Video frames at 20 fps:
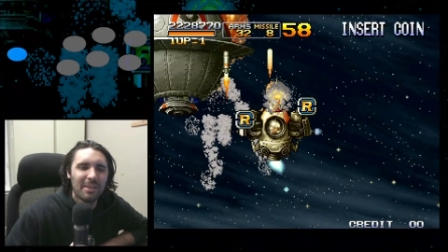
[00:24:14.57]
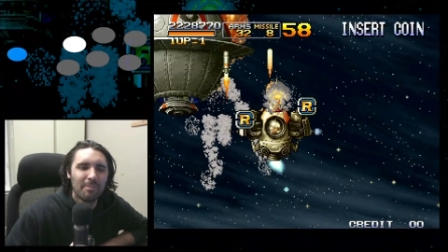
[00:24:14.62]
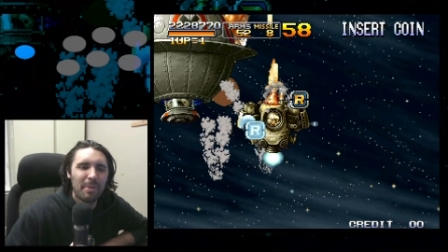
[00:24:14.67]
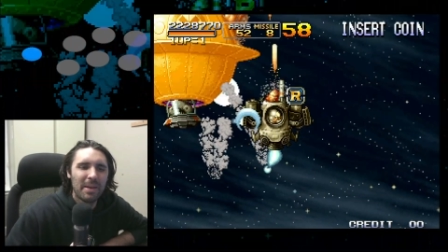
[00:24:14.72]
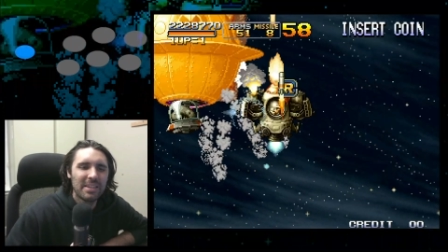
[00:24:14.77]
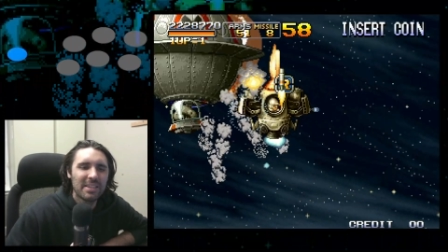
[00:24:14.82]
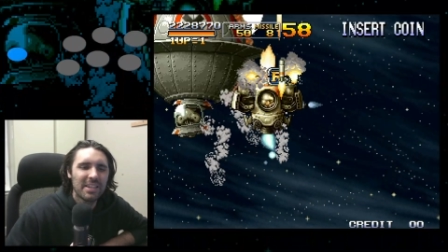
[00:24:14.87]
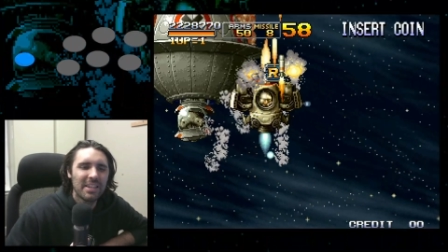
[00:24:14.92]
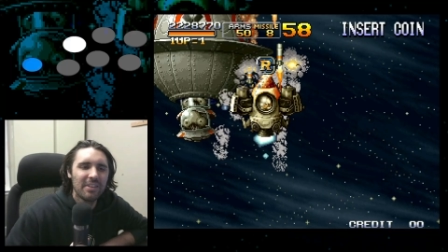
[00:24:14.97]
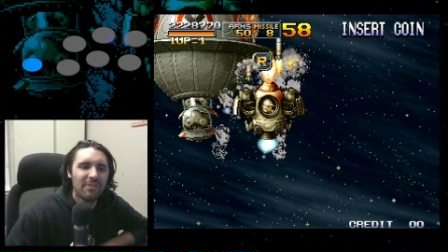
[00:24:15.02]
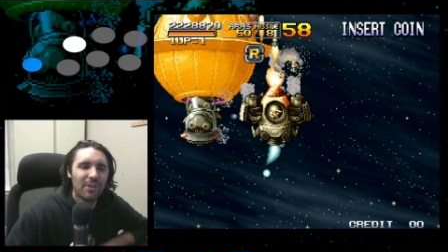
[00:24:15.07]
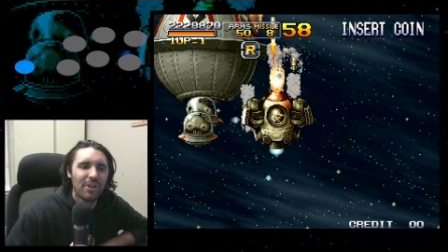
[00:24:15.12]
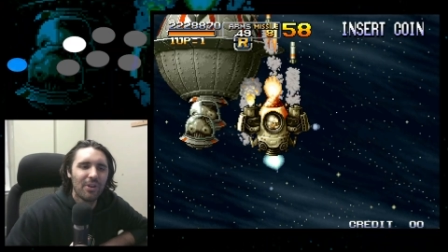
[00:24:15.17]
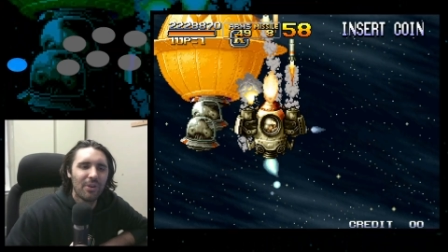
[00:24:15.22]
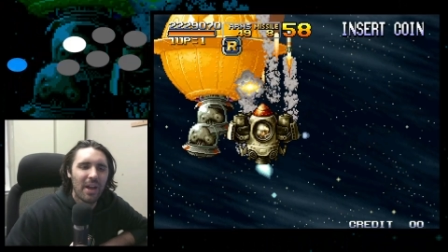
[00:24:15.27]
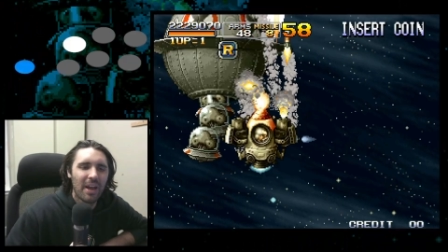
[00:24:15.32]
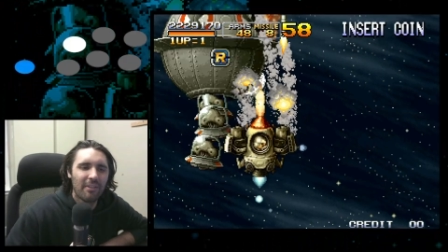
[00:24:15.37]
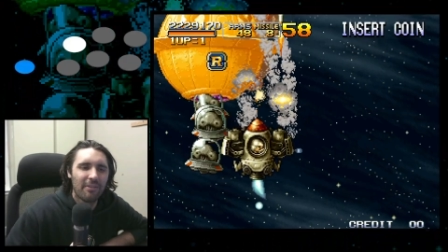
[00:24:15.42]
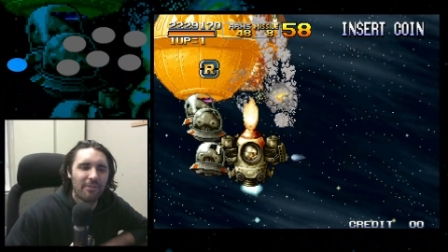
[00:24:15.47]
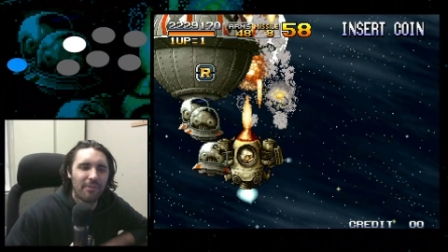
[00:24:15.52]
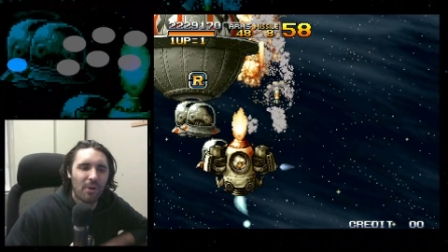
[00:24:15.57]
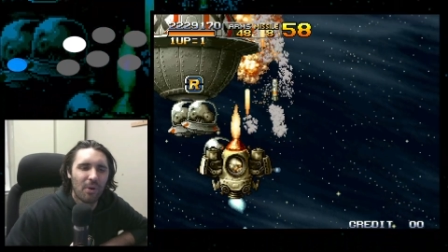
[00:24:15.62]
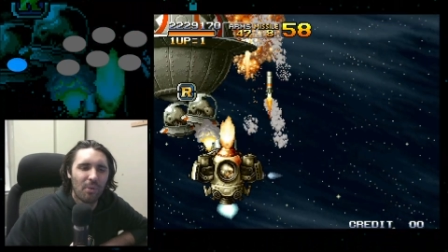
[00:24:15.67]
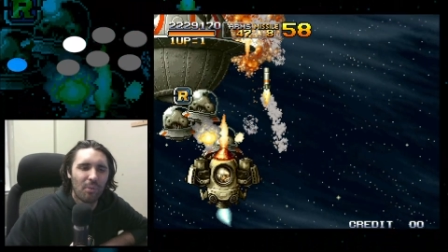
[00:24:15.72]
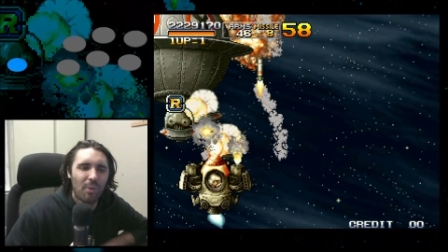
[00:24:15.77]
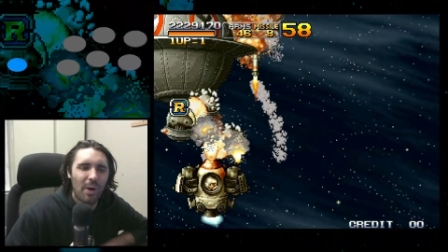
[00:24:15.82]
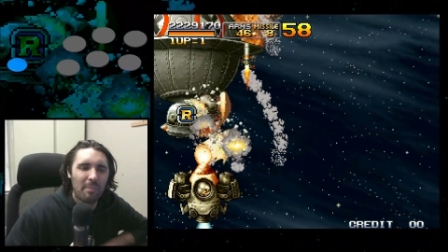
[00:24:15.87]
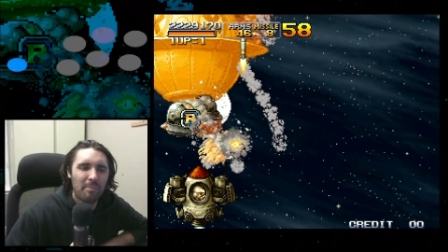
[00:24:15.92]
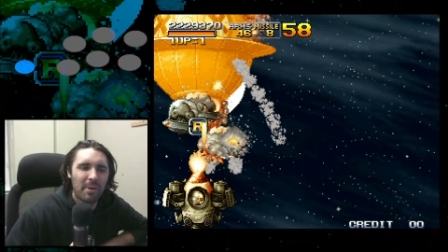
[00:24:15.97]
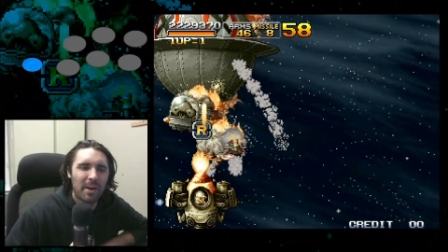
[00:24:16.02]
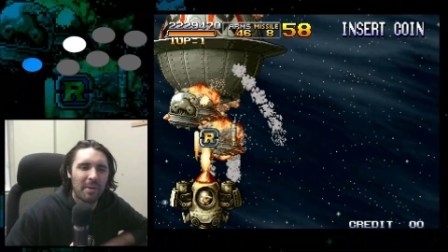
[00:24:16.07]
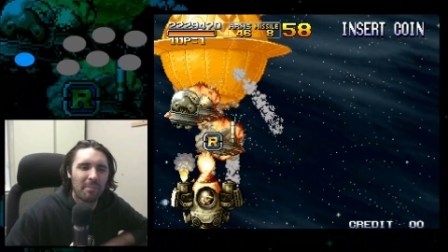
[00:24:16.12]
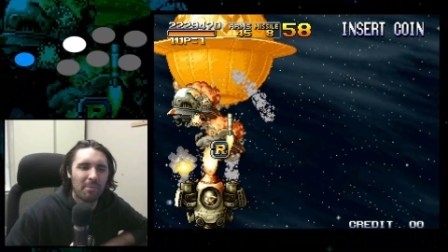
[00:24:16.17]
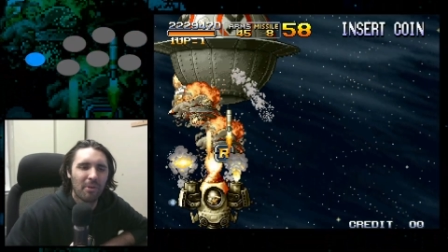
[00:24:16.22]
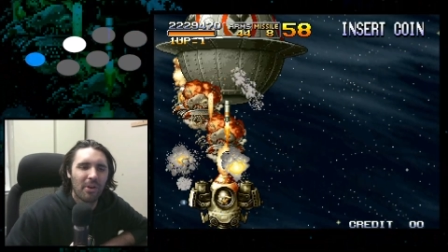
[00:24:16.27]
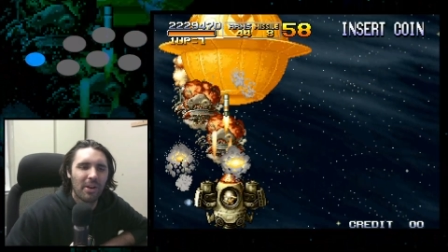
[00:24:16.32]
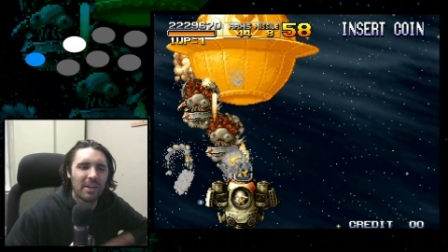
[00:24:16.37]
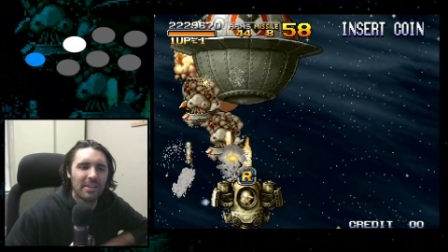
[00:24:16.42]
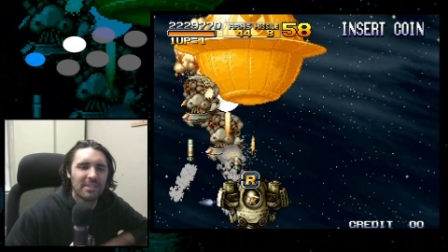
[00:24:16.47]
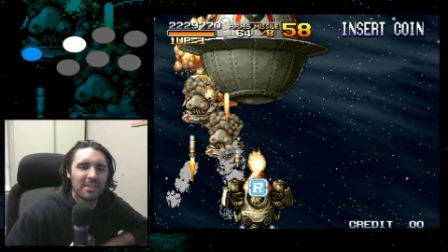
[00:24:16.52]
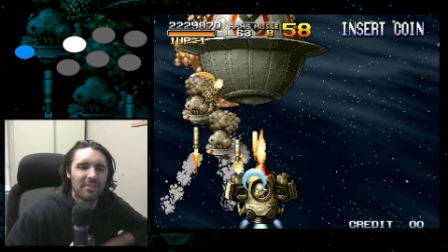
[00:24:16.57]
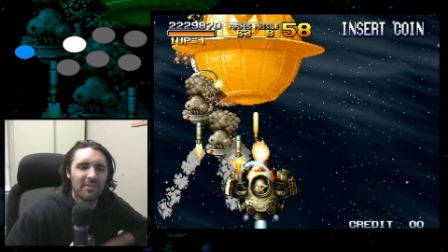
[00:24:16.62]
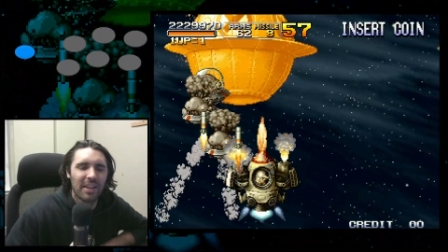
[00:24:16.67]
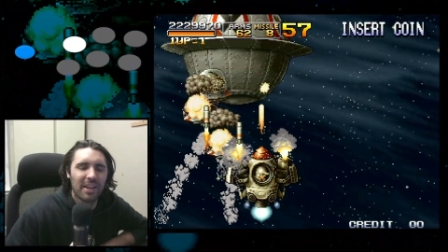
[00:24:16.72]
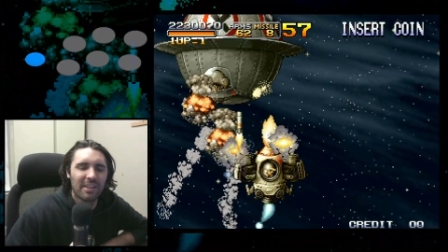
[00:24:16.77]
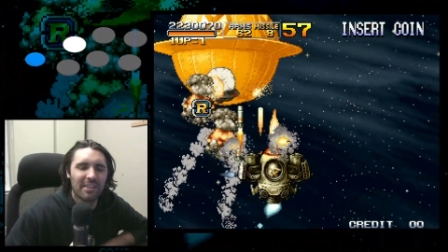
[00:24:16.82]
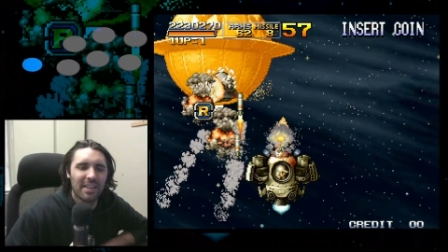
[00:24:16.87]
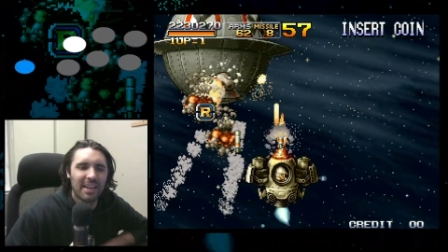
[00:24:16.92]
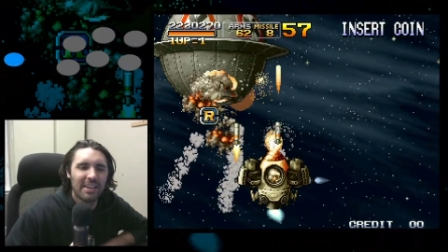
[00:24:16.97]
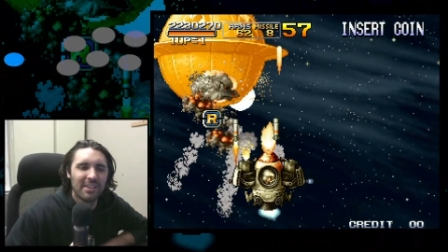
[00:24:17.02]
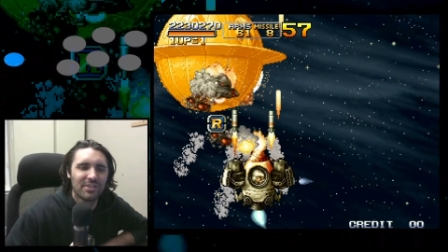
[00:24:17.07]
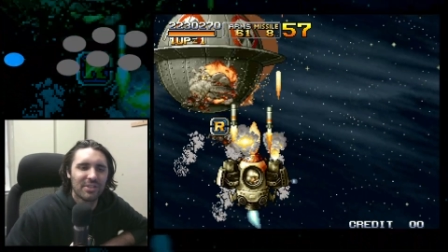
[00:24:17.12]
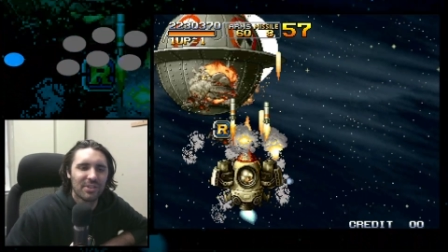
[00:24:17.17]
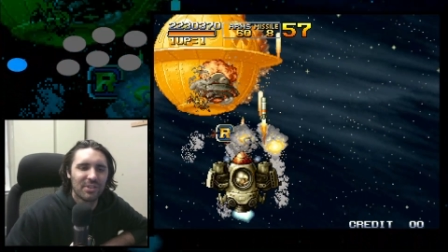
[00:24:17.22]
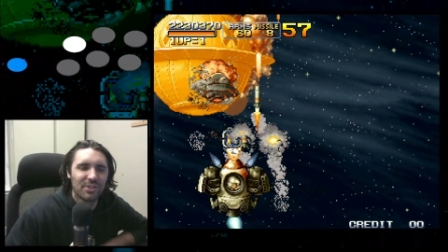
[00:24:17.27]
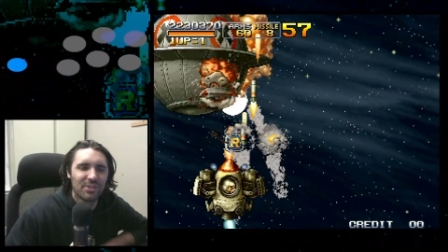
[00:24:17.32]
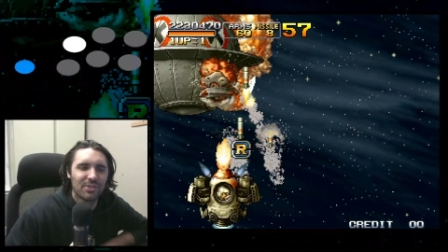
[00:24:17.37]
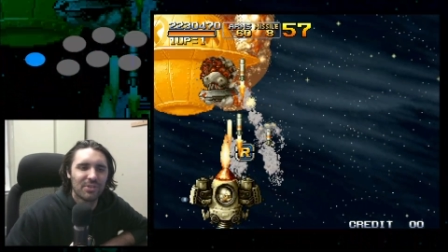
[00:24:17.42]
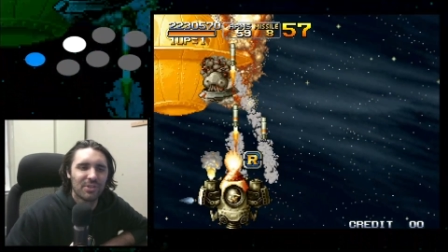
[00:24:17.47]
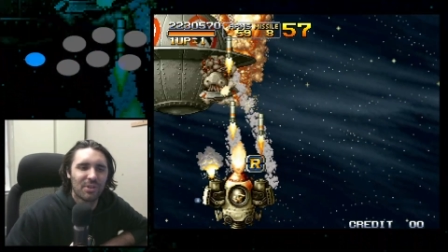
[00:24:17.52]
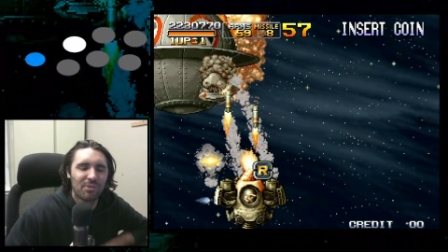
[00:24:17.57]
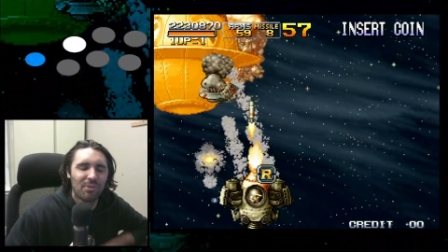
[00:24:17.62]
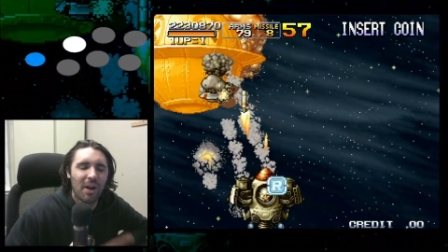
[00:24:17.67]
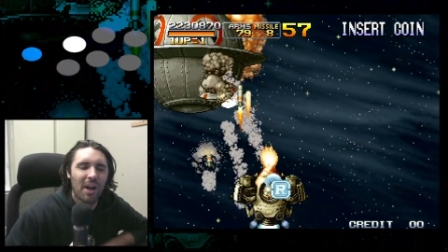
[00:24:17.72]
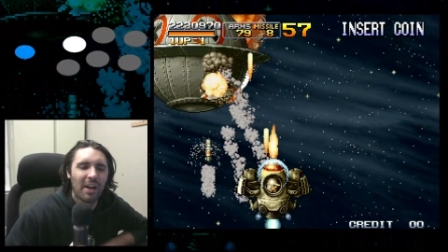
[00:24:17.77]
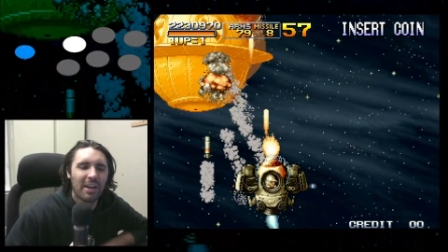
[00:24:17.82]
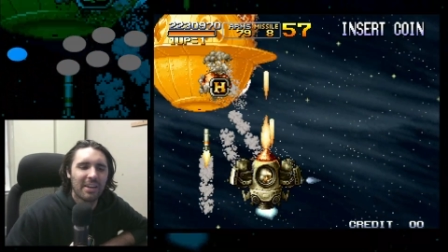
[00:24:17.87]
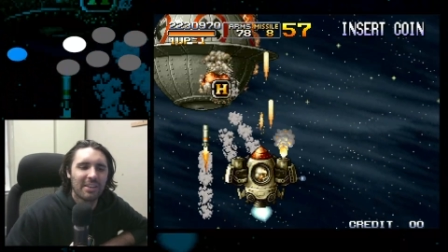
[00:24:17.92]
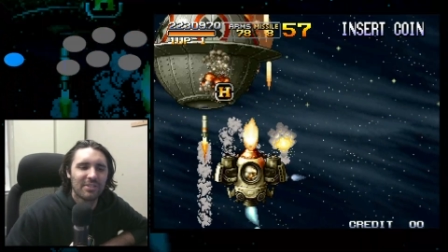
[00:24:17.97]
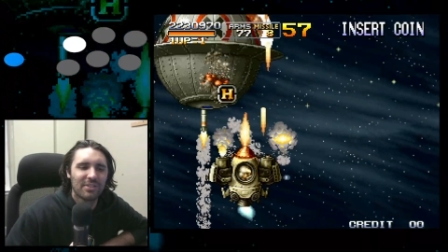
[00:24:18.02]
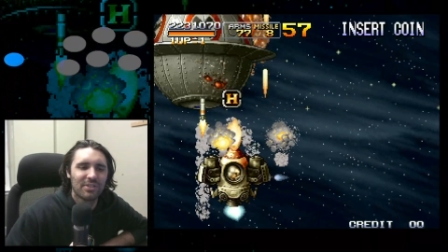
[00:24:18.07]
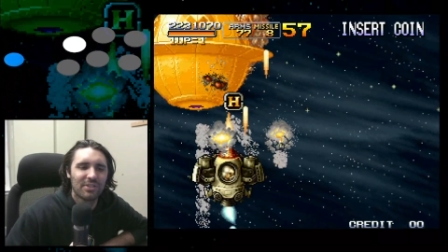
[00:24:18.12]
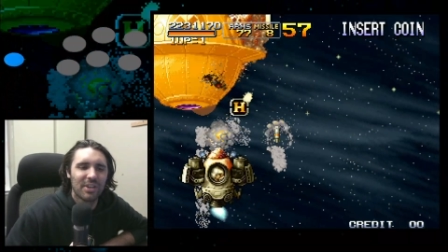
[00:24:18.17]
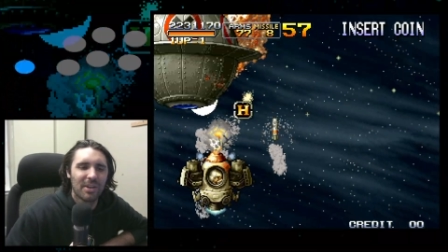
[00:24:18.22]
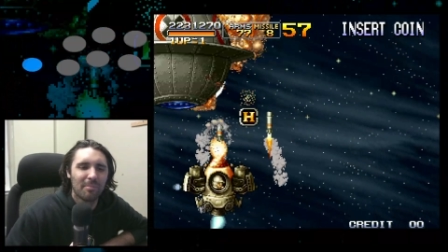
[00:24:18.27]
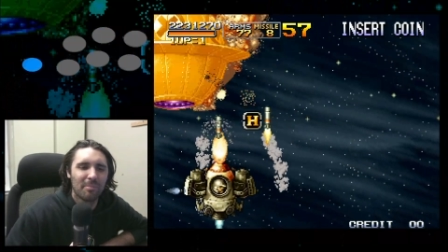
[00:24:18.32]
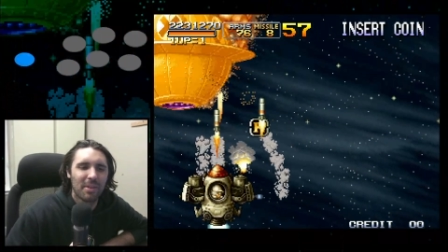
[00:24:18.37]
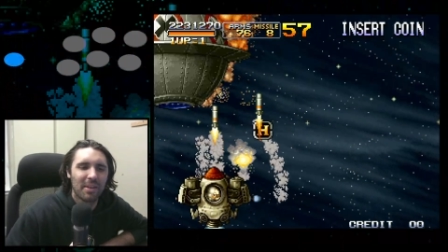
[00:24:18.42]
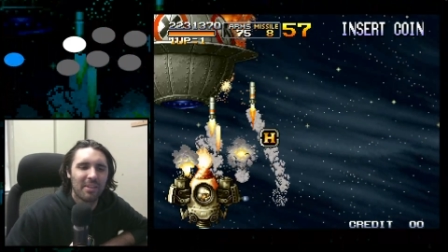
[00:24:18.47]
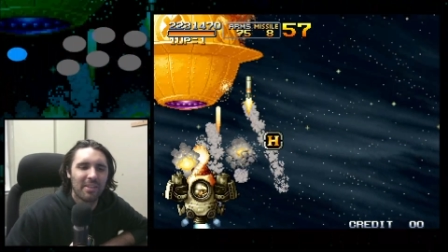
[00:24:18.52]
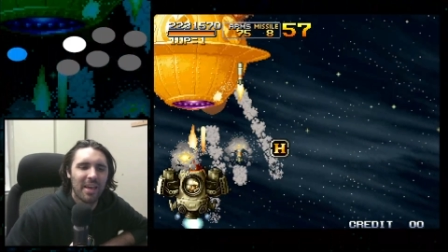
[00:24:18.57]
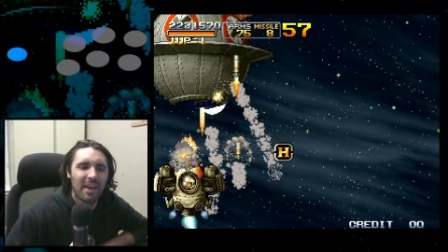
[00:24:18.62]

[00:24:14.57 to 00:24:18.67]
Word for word: basically if you don't have full weapon upgrades of like lasers or rockets or something,